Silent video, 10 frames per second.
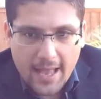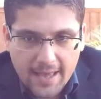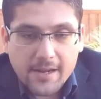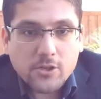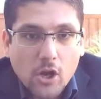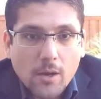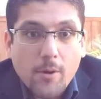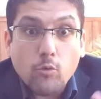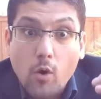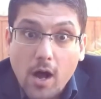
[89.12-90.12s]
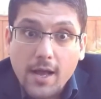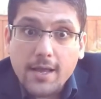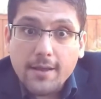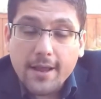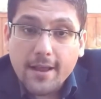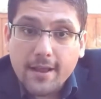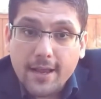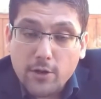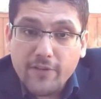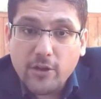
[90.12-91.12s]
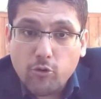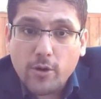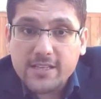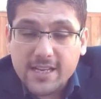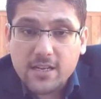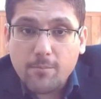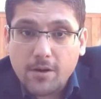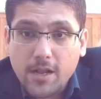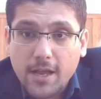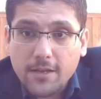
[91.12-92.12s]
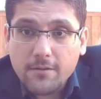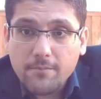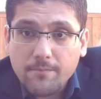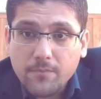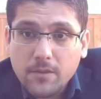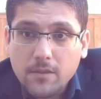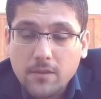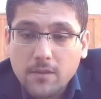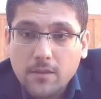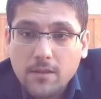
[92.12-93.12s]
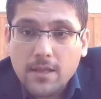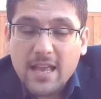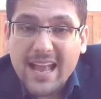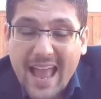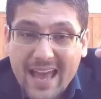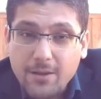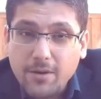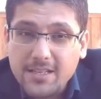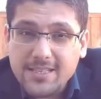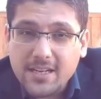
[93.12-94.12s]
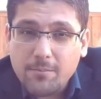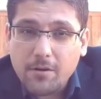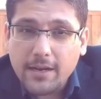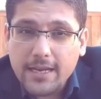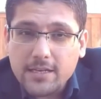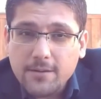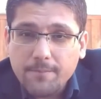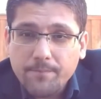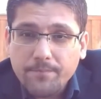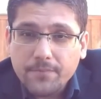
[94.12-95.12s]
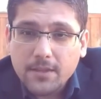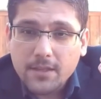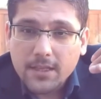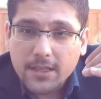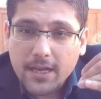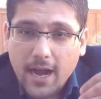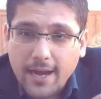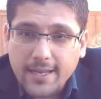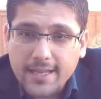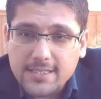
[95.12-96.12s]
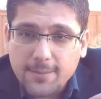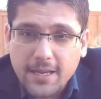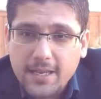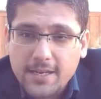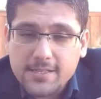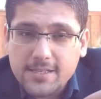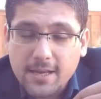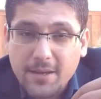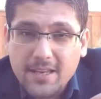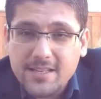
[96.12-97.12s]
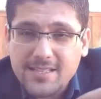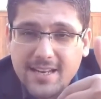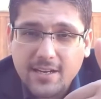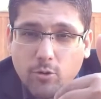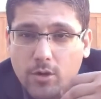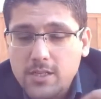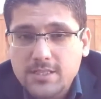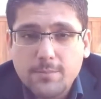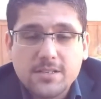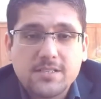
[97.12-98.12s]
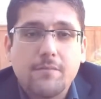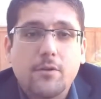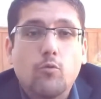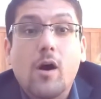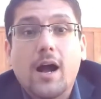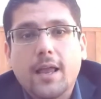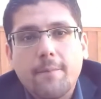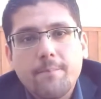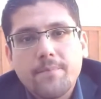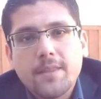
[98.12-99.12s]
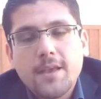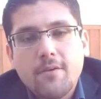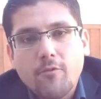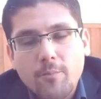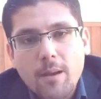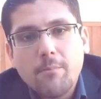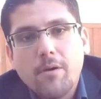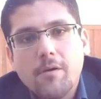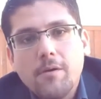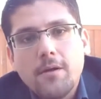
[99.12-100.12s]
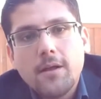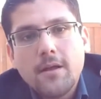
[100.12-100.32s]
And I'll talk about why in vitro is at number nine, animal is at number eight, ideas, opinions, opinions, and editorials number seven. Why? Remember,